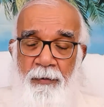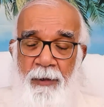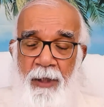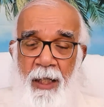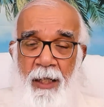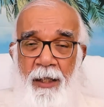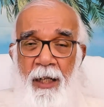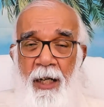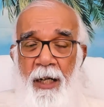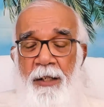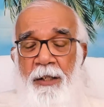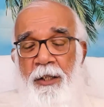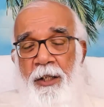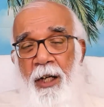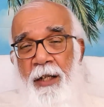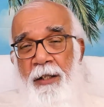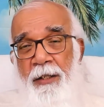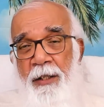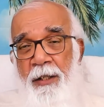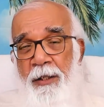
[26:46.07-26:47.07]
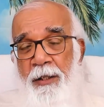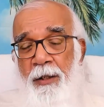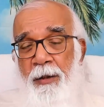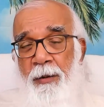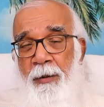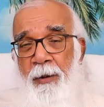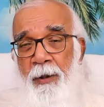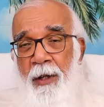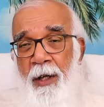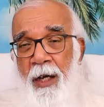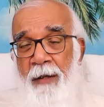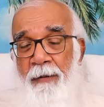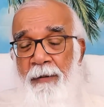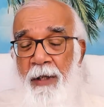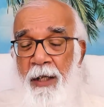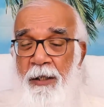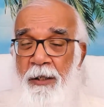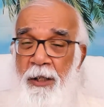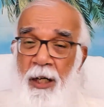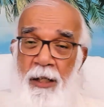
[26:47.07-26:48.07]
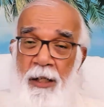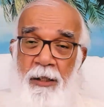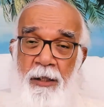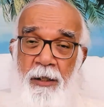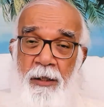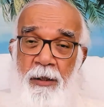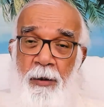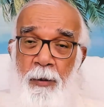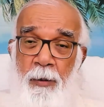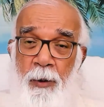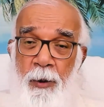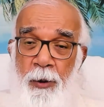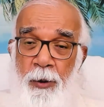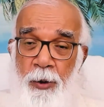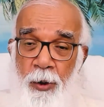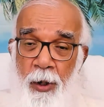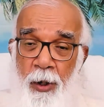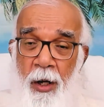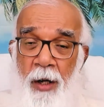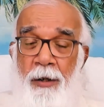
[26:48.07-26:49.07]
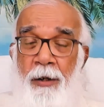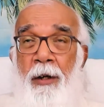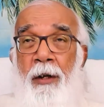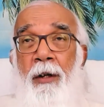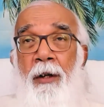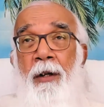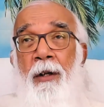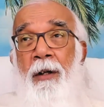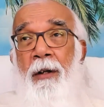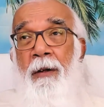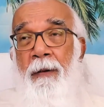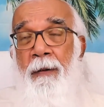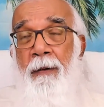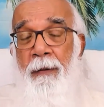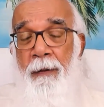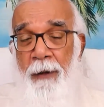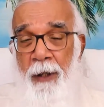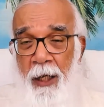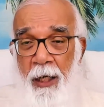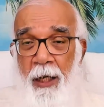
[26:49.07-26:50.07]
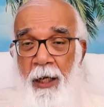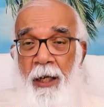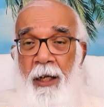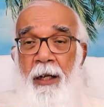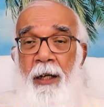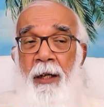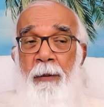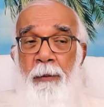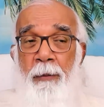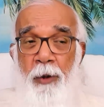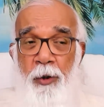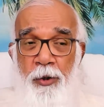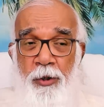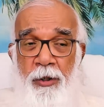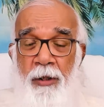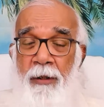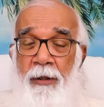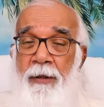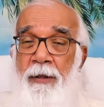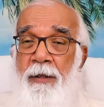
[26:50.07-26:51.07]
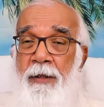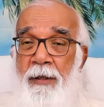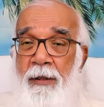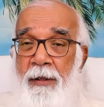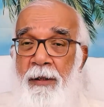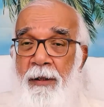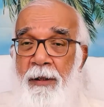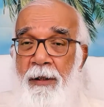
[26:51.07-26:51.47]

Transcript: And that changes our life, that changes our thought, feeling, emotions.